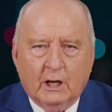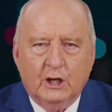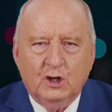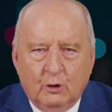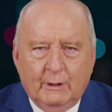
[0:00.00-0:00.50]
A
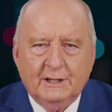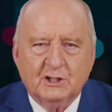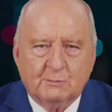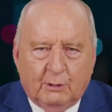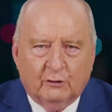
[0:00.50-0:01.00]

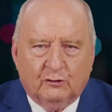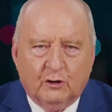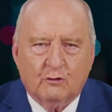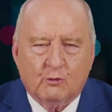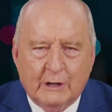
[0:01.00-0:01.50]

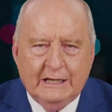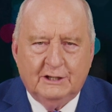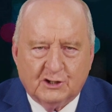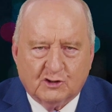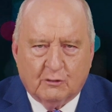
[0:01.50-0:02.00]
UN-sponsored
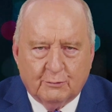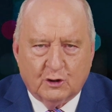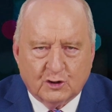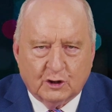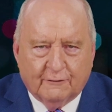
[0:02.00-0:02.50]

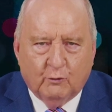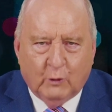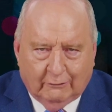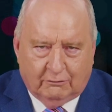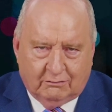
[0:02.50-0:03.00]
redistribution of
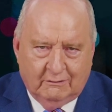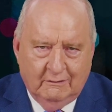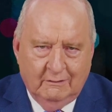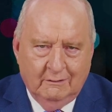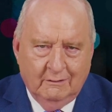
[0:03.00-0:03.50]
wealth
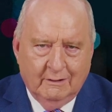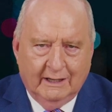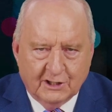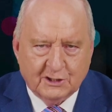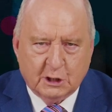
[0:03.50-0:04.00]

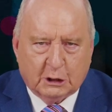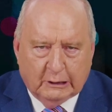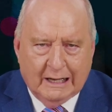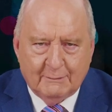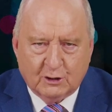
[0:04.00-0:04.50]
is the
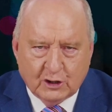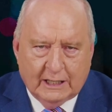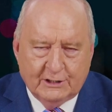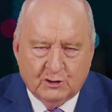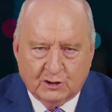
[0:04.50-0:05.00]
climate
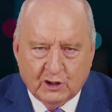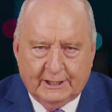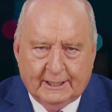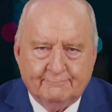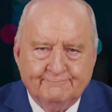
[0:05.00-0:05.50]
change
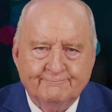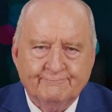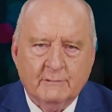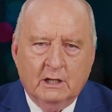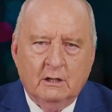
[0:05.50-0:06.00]
agenda.
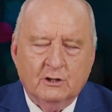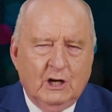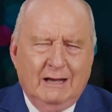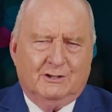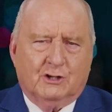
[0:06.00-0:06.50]

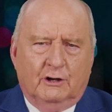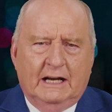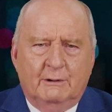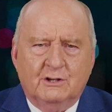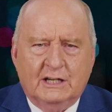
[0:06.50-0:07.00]
China's got
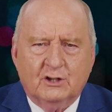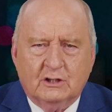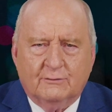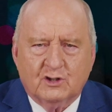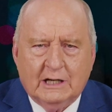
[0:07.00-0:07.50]
no
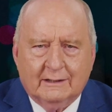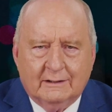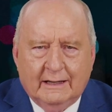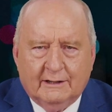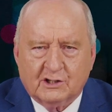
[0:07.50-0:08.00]
intention of shutting
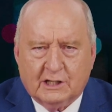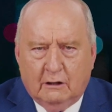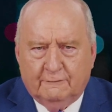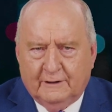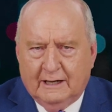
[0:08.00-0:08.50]
down its
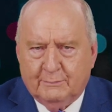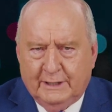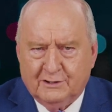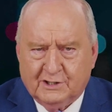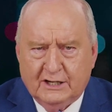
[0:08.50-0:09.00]
coal-fired
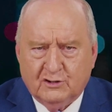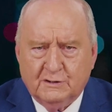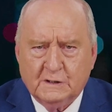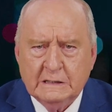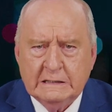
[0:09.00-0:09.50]
power
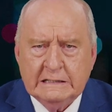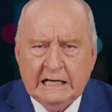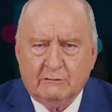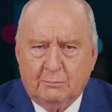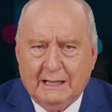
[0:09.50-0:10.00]
stations
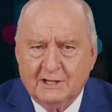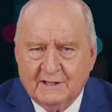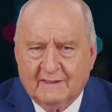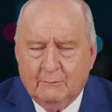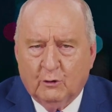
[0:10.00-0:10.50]
and
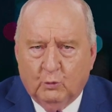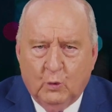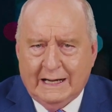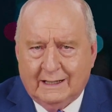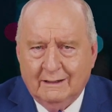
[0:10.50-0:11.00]
replacing them with
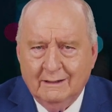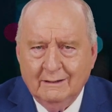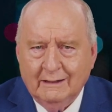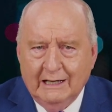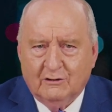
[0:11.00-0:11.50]
weak,
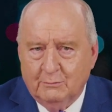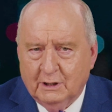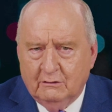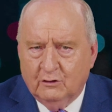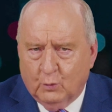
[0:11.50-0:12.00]

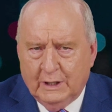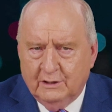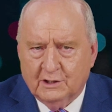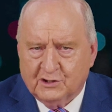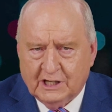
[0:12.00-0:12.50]
intermittent
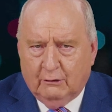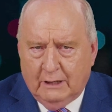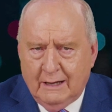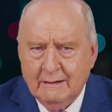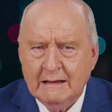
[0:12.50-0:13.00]
wind and
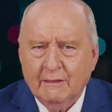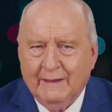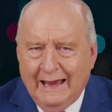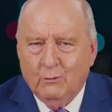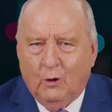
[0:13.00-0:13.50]
solar.
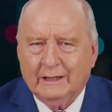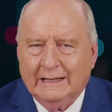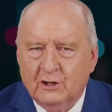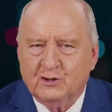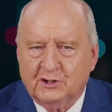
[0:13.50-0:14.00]
They want
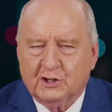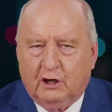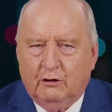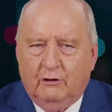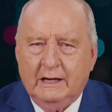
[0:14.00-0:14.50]
energy
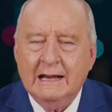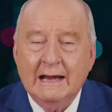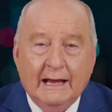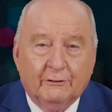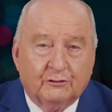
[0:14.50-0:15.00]
security
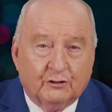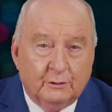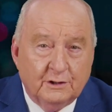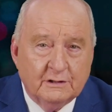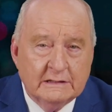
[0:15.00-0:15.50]
and
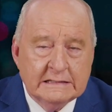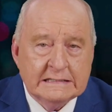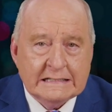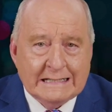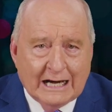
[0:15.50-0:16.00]
through it,
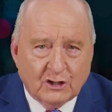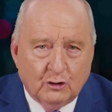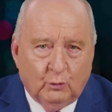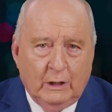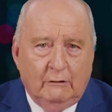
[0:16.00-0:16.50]

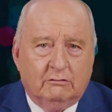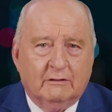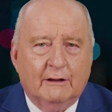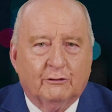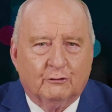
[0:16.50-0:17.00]
national
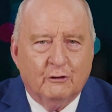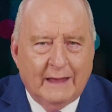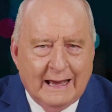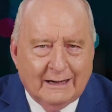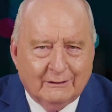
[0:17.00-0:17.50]
wealth, and through
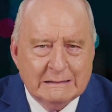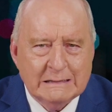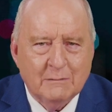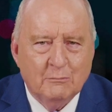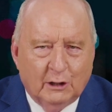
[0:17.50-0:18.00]
that,
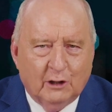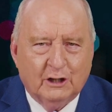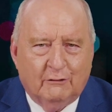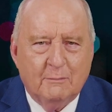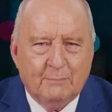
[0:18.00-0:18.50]

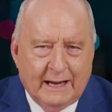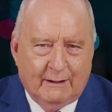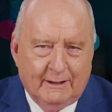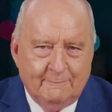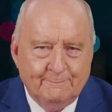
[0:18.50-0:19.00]
military
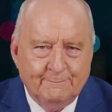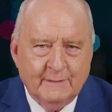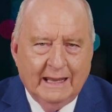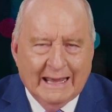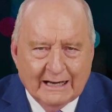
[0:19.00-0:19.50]
power.
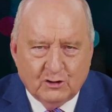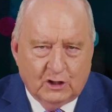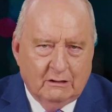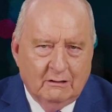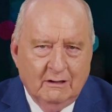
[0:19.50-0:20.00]

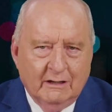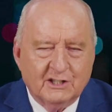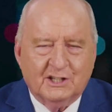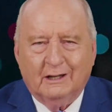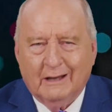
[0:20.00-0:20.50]
Energy
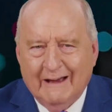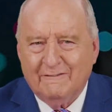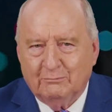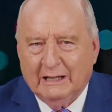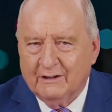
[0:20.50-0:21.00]
is the
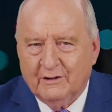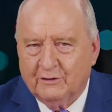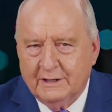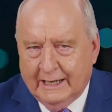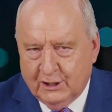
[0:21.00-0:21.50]
lifeblood of
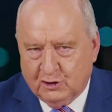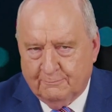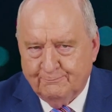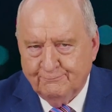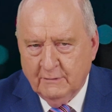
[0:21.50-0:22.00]
every
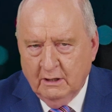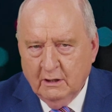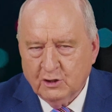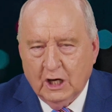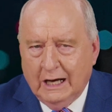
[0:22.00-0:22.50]
nation.
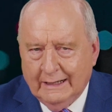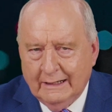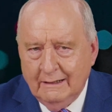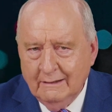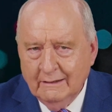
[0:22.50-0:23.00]

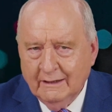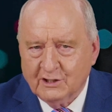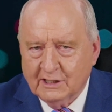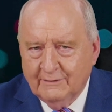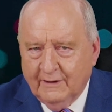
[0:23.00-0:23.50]
China
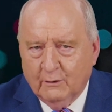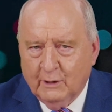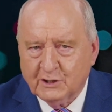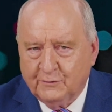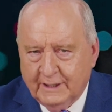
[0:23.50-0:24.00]
is leaving the
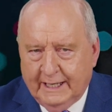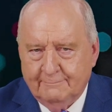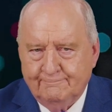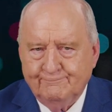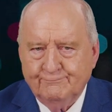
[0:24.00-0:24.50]
West for dead.